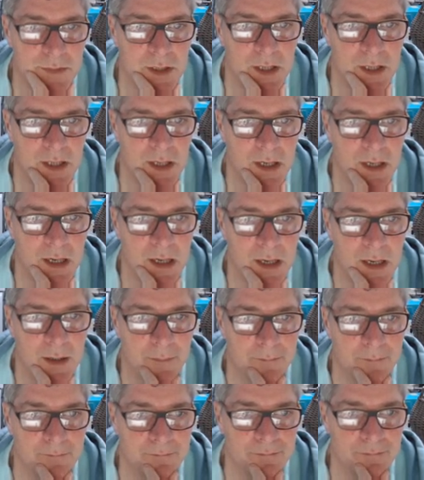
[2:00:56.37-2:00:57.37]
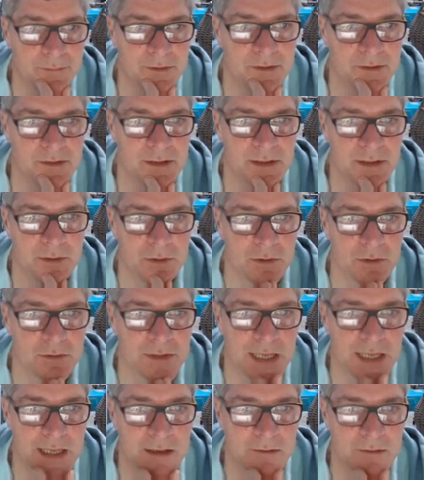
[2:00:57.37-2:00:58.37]
Um, see you all
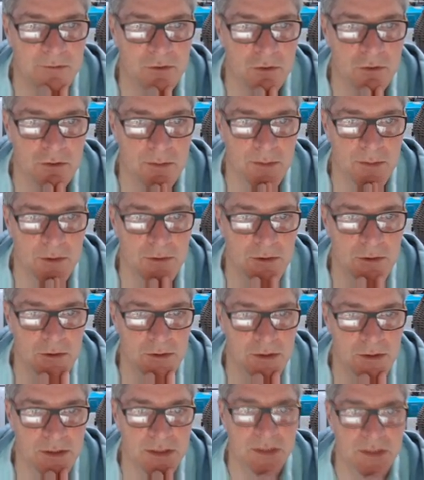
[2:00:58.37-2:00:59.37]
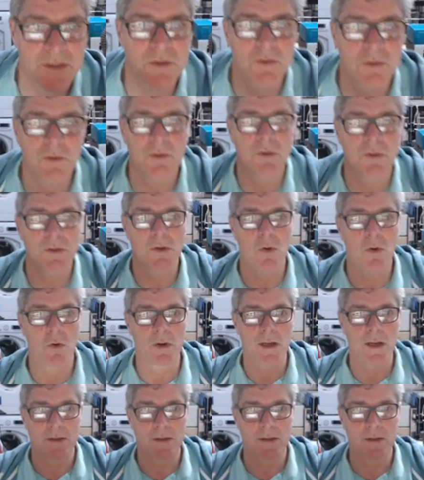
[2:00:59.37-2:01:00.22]
down at the forum or on Discord or